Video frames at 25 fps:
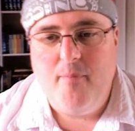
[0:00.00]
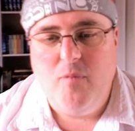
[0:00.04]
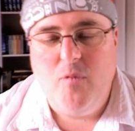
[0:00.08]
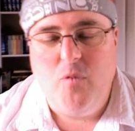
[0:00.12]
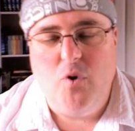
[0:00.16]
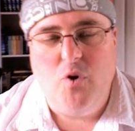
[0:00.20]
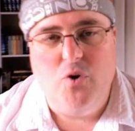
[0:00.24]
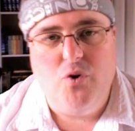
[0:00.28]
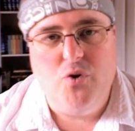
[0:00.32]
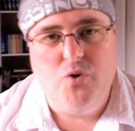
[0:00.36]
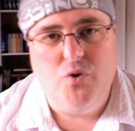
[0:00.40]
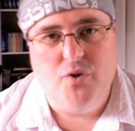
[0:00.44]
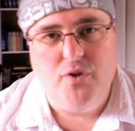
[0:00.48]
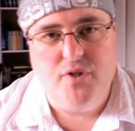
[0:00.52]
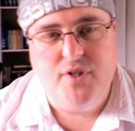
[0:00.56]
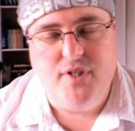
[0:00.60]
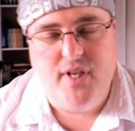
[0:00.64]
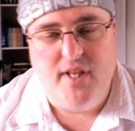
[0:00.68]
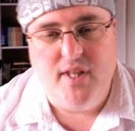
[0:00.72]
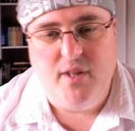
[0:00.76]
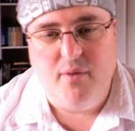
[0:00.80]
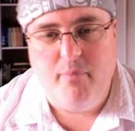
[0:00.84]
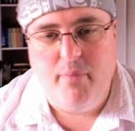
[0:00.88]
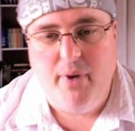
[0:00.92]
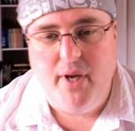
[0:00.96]
You should
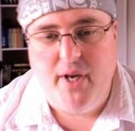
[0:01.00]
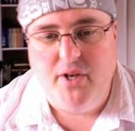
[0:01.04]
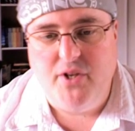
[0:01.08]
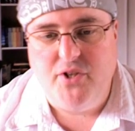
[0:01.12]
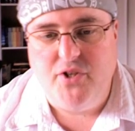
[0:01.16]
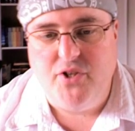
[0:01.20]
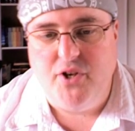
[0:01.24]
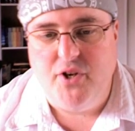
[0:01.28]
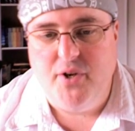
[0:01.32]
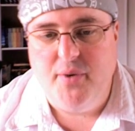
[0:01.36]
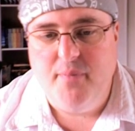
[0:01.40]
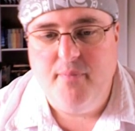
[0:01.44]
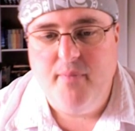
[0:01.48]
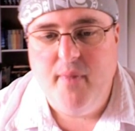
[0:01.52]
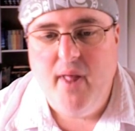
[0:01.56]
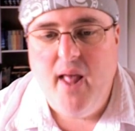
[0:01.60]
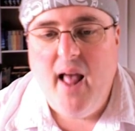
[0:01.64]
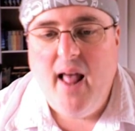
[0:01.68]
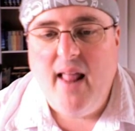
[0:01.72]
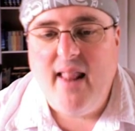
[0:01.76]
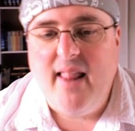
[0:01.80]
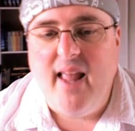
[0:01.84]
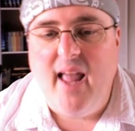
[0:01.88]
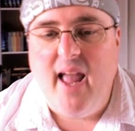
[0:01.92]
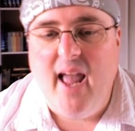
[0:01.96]
see the picture.
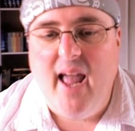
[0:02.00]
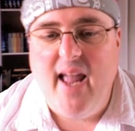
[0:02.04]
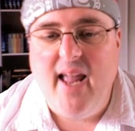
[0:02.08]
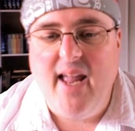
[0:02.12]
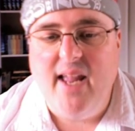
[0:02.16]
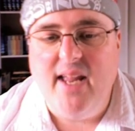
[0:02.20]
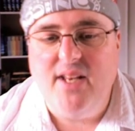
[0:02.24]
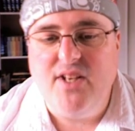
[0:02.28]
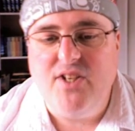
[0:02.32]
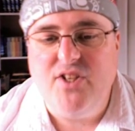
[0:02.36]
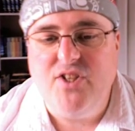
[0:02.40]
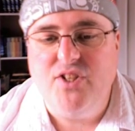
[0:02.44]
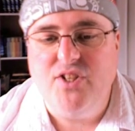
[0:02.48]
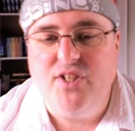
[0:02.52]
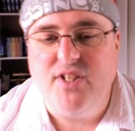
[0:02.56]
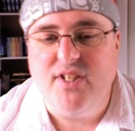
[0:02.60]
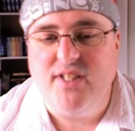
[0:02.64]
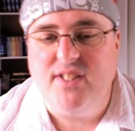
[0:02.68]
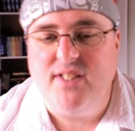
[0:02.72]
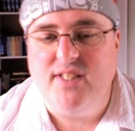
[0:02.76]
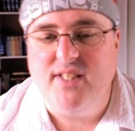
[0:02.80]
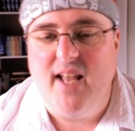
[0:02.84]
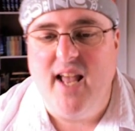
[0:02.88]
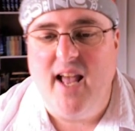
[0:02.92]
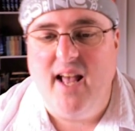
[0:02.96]
The
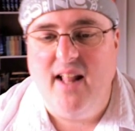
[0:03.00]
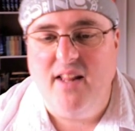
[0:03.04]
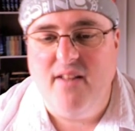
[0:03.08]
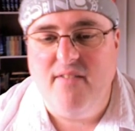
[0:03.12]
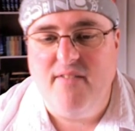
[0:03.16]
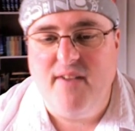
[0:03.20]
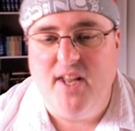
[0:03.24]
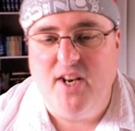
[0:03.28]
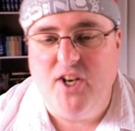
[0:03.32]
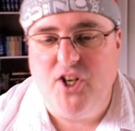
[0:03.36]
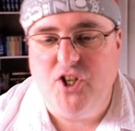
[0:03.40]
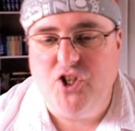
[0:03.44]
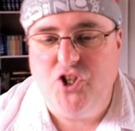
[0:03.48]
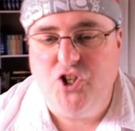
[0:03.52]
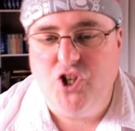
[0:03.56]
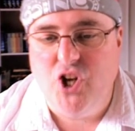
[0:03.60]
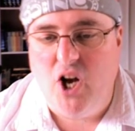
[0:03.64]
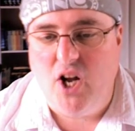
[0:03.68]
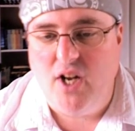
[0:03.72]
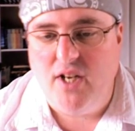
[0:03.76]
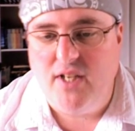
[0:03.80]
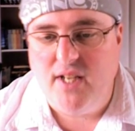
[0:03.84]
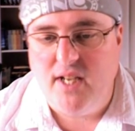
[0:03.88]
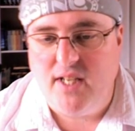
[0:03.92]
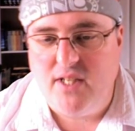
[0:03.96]
Age's elevated
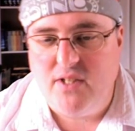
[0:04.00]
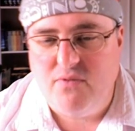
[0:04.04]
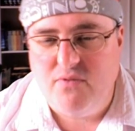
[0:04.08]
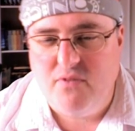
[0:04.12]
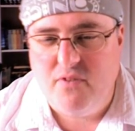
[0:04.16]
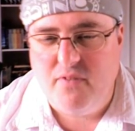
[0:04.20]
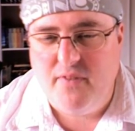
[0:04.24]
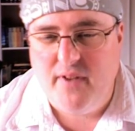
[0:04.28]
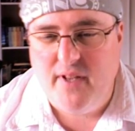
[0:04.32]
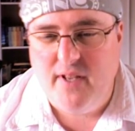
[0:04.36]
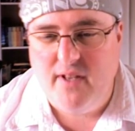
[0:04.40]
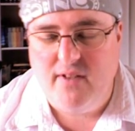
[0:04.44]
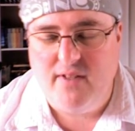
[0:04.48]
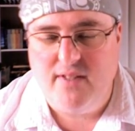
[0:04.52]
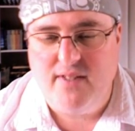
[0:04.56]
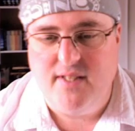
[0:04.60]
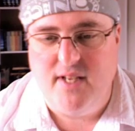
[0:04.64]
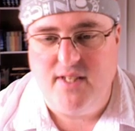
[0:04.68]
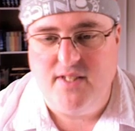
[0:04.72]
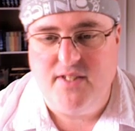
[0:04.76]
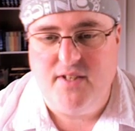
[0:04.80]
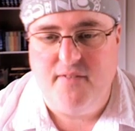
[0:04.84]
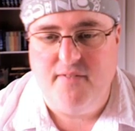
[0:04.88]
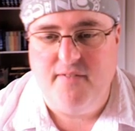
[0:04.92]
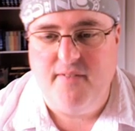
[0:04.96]
shot doesn't reveal
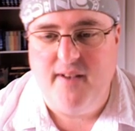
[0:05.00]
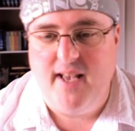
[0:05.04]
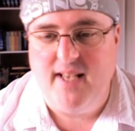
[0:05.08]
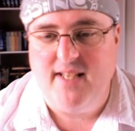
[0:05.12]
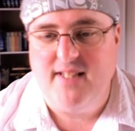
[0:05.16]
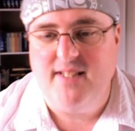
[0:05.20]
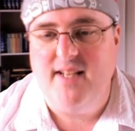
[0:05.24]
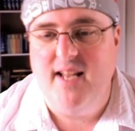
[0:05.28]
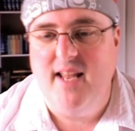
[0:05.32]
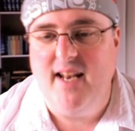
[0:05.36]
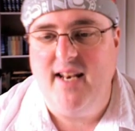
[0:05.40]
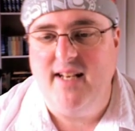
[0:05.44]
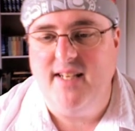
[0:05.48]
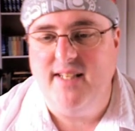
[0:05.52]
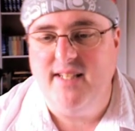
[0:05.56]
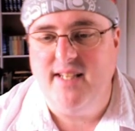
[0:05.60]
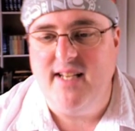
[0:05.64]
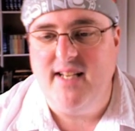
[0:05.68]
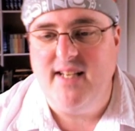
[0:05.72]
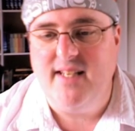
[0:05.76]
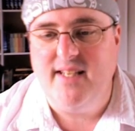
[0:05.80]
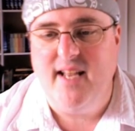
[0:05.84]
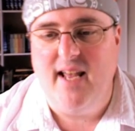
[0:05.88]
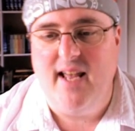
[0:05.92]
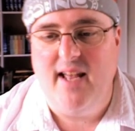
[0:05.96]
such a fascinating
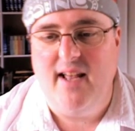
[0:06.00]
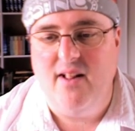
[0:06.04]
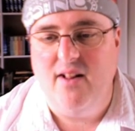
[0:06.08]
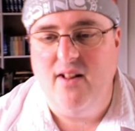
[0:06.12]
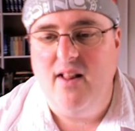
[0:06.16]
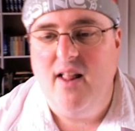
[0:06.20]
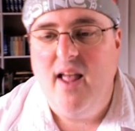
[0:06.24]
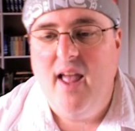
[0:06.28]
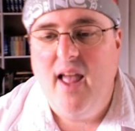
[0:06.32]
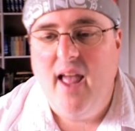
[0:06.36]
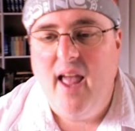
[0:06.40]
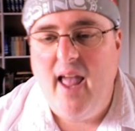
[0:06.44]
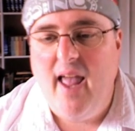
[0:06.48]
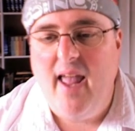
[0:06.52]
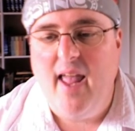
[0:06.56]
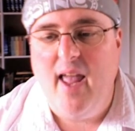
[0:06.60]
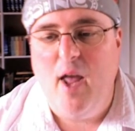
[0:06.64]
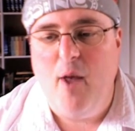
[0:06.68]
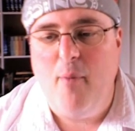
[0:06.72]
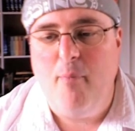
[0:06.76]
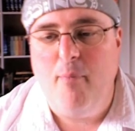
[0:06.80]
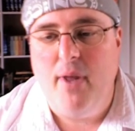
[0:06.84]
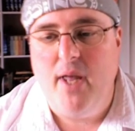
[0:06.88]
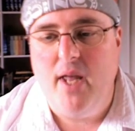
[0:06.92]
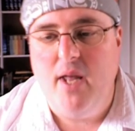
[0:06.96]
detail.
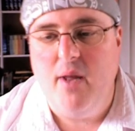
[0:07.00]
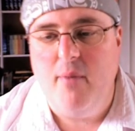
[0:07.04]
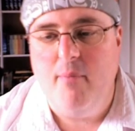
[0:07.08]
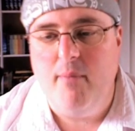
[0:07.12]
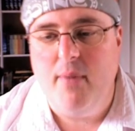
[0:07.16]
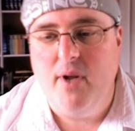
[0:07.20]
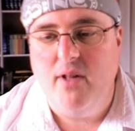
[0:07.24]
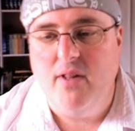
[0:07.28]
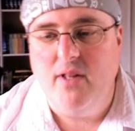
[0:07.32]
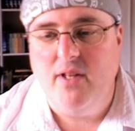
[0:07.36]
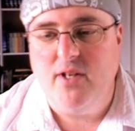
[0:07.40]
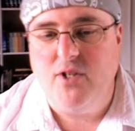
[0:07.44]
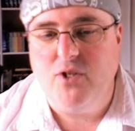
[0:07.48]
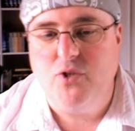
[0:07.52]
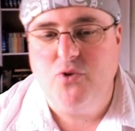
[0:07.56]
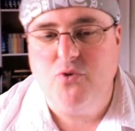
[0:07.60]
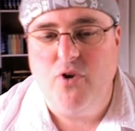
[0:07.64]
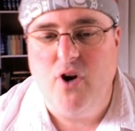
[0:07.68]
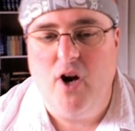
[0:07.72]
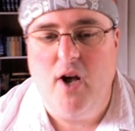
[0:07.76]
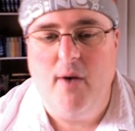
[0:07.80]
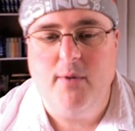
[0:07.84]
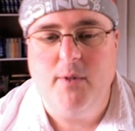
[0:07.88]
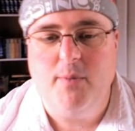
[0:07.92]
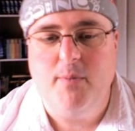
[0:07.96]
AAP merely
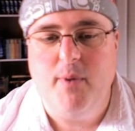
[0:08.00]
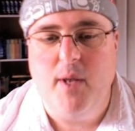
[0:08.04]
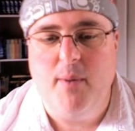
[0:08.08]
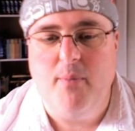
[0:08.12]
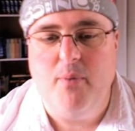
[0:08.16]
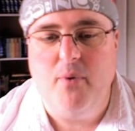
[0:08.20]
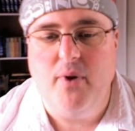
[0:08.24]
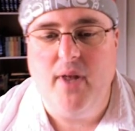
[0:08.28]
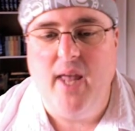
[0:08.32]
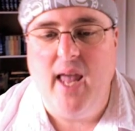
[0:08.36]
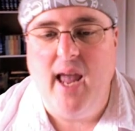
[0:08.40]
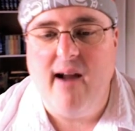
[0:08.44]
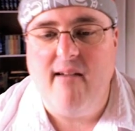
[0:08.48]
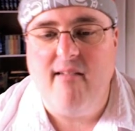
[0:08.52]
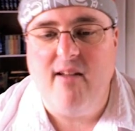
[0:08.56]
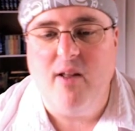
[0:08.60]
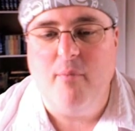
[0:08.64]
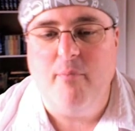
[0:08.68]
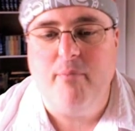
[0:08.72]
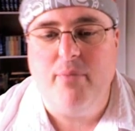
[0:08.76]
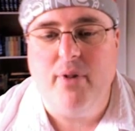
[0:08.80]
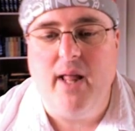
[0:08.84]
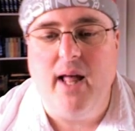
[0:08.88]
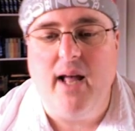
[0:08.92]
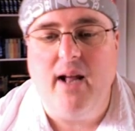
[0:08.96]
describes people
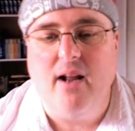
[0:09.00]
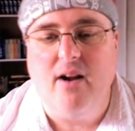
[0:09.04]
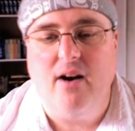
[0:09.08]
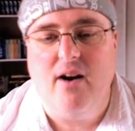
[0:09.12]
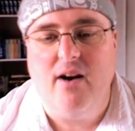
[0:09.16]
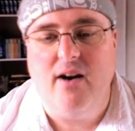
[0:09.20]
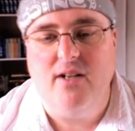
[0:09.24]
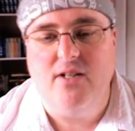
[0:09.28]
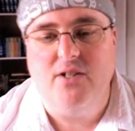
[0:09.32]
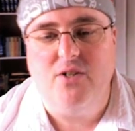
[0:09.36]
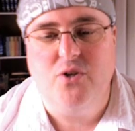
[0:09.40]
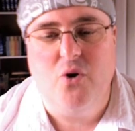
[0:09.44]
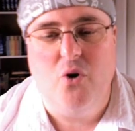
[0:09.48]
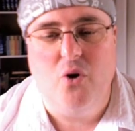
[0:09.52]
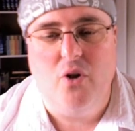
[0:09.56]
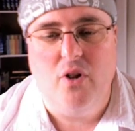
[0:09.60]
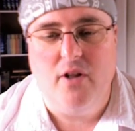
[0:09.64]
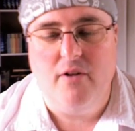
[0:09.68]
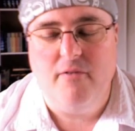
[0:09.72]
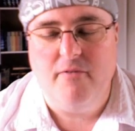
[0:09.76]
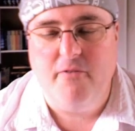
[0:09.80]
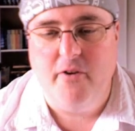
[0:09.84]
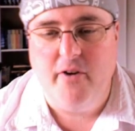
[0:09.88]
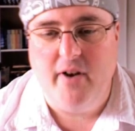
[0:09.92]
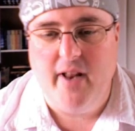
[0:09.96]
carrying placards
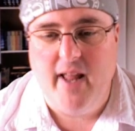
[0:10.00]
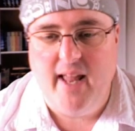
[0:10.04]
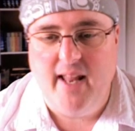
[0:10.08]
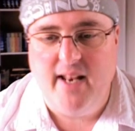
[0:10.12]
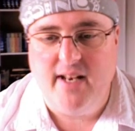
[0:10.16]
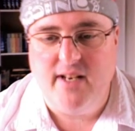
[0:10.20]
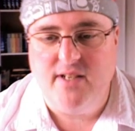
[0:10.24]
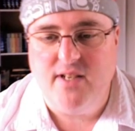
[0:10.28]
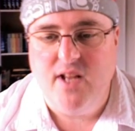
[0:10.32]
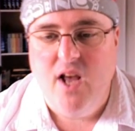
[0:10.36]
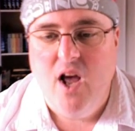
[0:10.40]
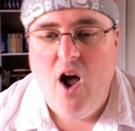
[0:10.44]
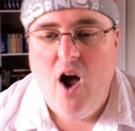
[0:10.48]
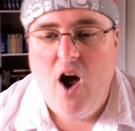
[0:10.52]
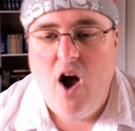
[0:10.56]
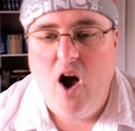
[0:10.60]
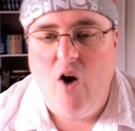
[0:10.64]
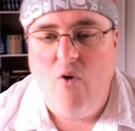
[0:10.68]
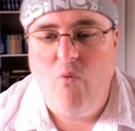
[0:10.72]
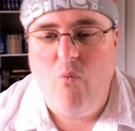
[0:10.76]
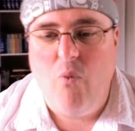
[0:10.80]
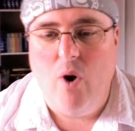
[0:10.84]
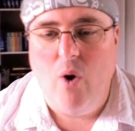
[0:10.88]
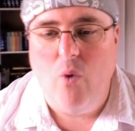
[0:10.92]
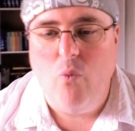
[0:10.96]
calling for an end
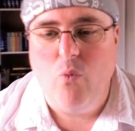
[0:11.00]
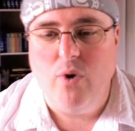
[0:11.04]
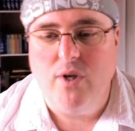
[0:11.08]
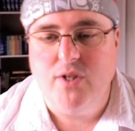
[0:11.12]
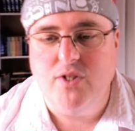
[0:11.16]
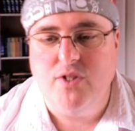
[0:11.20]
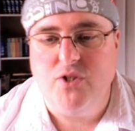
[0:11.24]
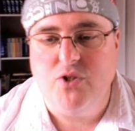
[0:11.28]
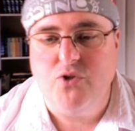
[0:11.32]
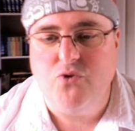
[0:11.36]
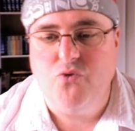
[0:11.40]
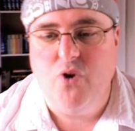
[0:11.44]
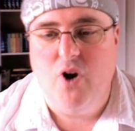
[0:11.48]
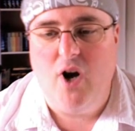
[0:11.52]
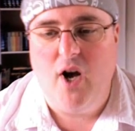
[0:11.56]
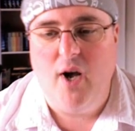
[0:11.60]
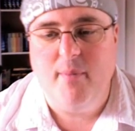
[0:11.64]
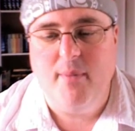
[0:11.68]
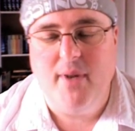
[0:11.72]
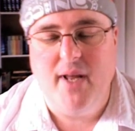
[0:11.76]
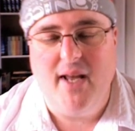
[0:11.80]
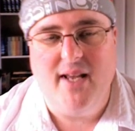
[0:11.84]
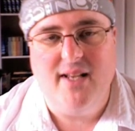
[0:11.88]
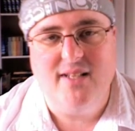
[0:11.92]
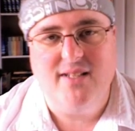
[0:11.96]
of what was
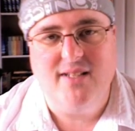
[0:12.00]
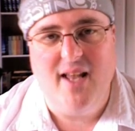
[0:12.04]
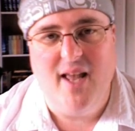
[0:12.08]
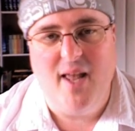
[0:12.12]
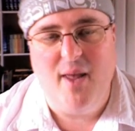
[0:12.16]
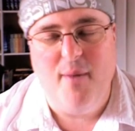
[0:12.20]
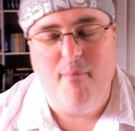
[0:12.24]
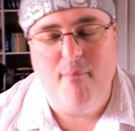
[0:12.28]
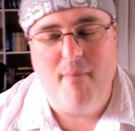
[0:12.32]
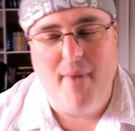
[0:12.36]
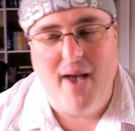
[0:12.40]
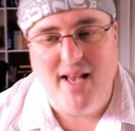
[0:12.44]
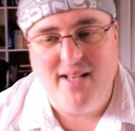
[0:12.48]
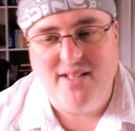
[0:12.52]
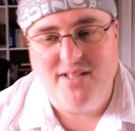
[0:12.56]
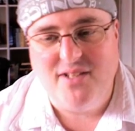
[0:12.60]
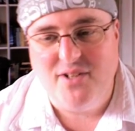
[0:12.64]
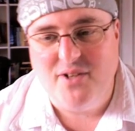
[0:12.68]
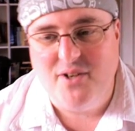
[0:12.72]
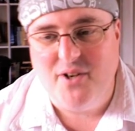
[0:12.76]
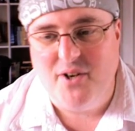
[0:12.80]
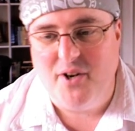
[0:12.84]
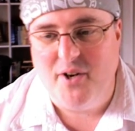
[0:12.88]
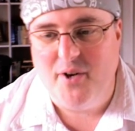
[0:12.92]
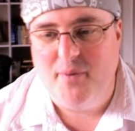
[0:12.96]
described as a
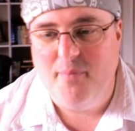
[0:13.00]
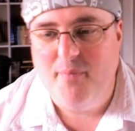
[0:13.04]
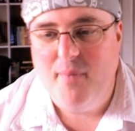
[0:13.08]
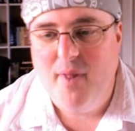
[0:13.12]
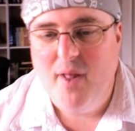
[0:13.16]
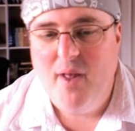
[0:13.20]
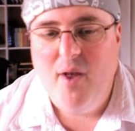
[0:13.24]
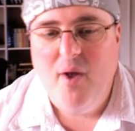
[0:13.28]
massacre.